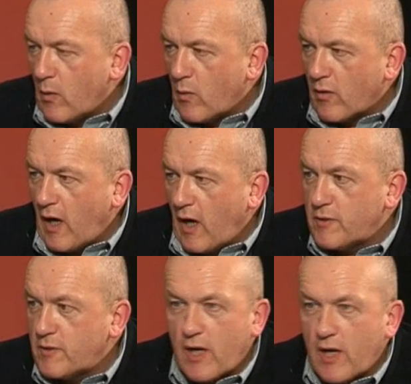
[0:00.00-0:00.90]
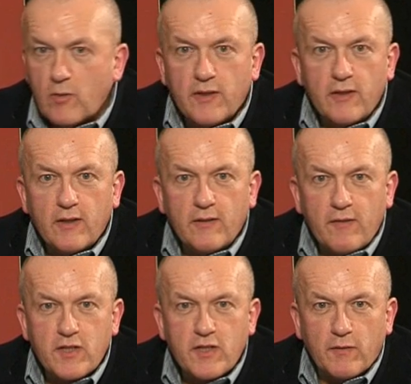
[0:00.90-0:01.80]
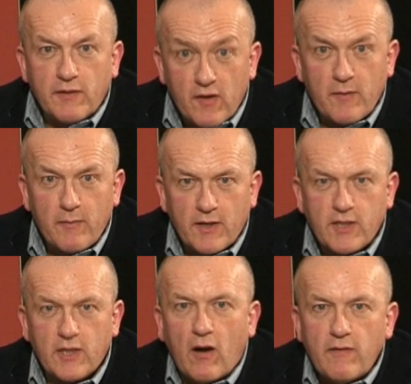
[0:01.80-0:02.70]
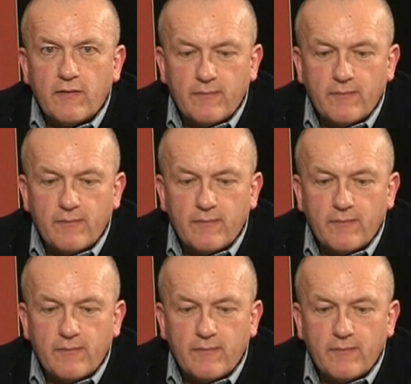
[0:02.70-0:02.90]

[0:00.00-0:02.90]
where I hope to show that Veresov is very much alive,